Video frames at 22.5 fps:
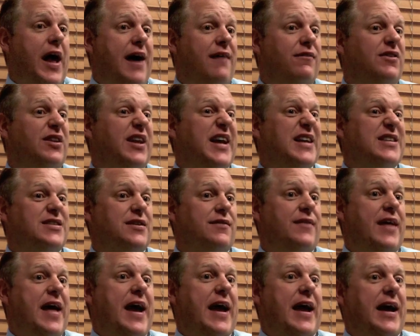have less
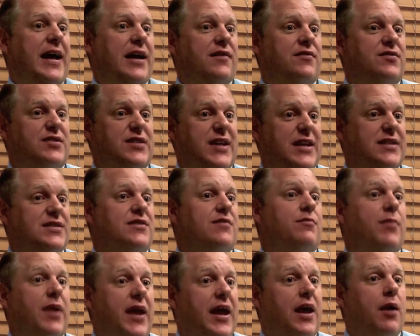of that kind of sense
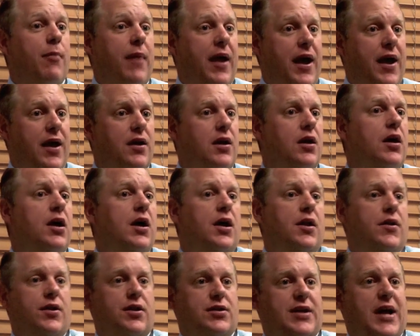of being a man.
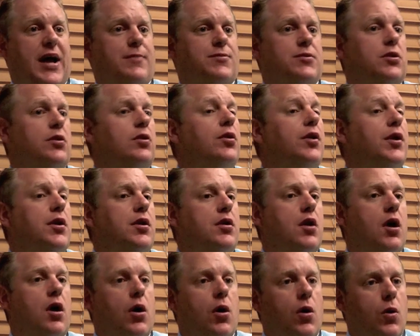There's absolutely
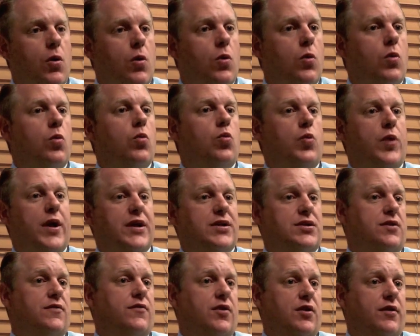no
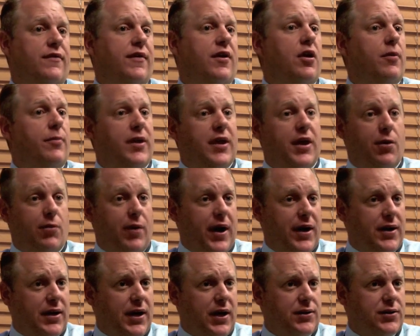risk for developing
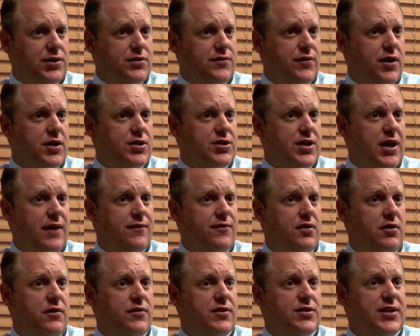erectile dysfunction
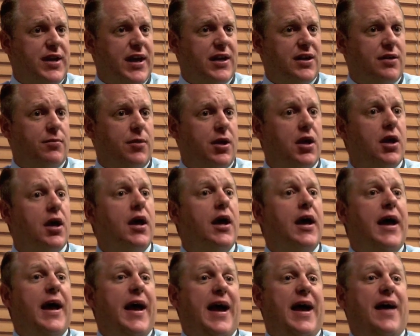after a vasectomy,
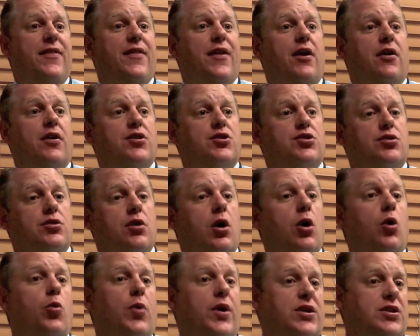and there is
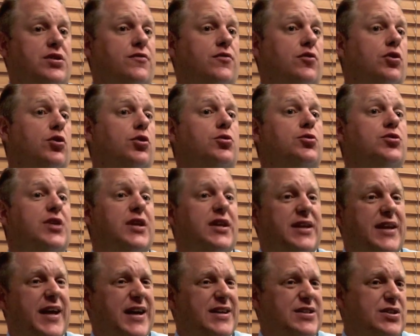no risk for
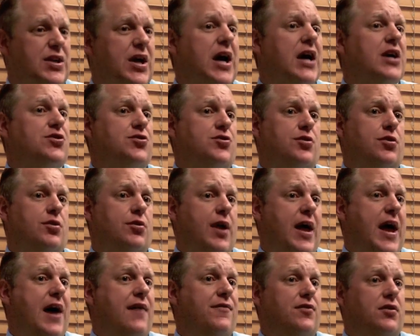losing
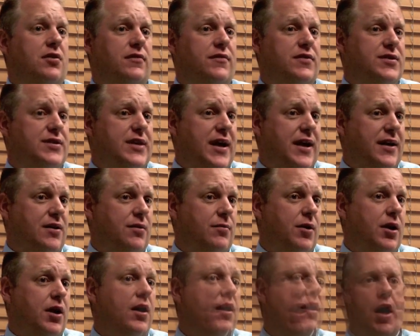testosterone after a
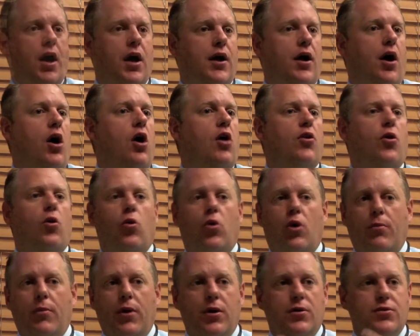vasectomy. All the
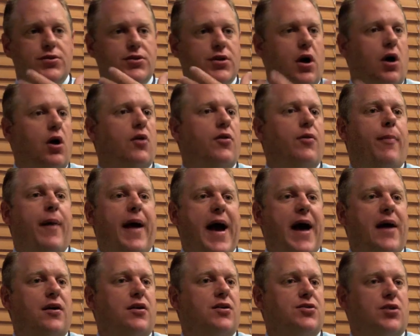hormones, all the
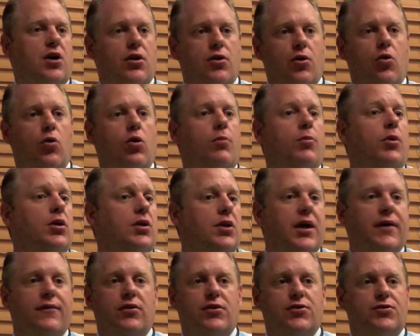patterns, all the hormone
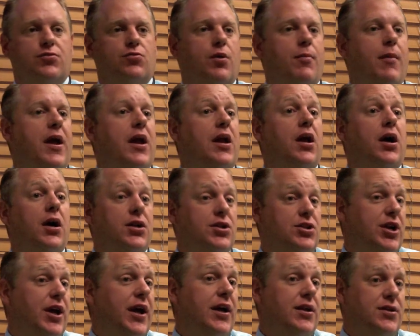levels remain
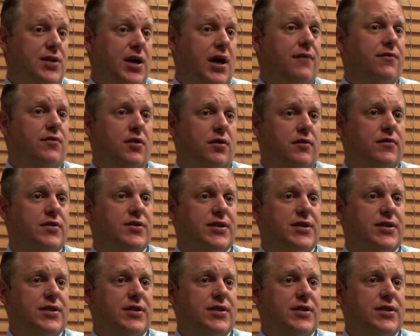unchanged after a